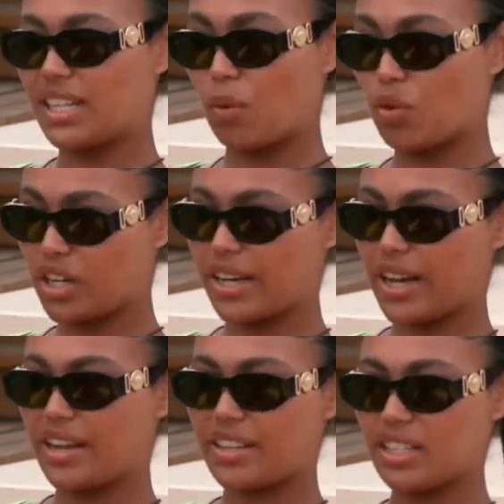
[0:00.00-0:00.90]
want a
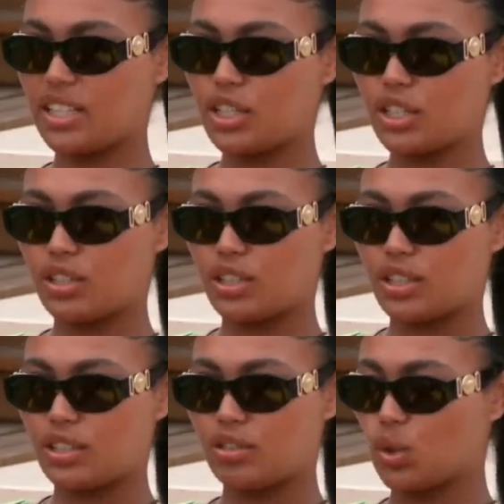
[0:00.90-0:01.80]
guy that
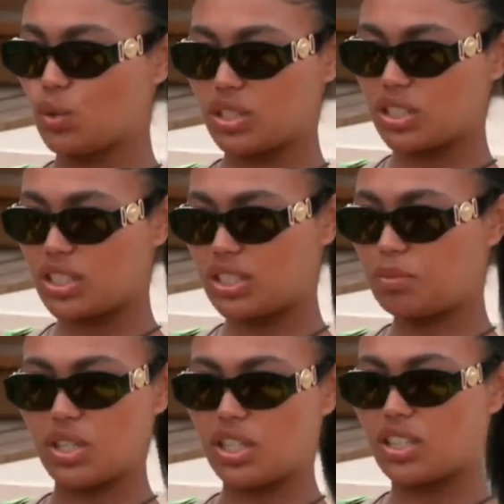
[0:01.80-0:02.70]
knows it's me.